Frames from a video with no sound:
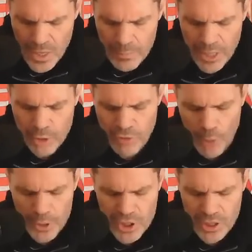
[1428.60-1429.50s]
Michael
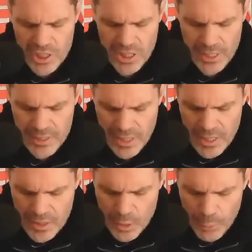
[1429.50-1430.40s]
Robertson has said
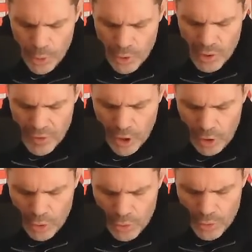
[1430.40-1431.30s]
that the board don't have a
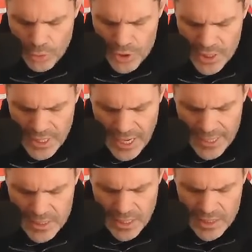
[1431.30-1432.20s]
clue who to
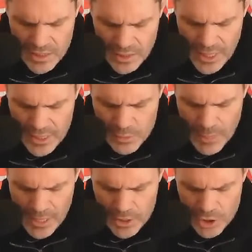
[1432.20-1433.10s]
get as their next
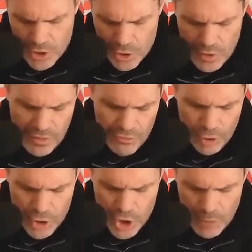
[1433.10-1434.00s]
manager, so they're
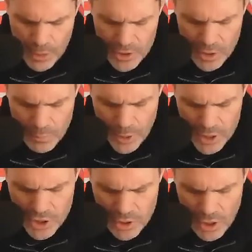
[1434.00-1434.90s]
throwing Jim under the
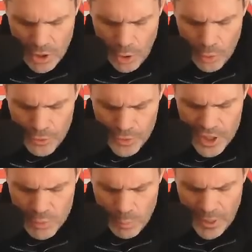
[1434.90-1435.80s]
bus. Although
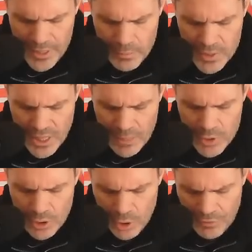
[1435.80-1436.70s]
this will buy them time
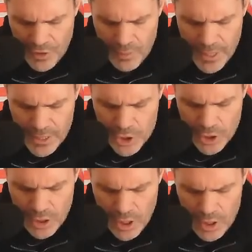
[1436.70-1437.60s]
to look for a
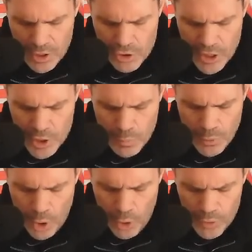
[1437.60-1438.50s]
manager, they're trying to
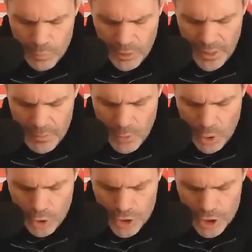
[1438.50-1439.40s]
put all the blame
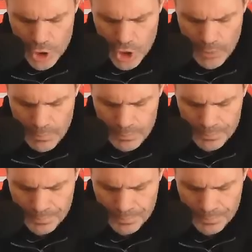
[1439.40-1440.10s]
on Jim.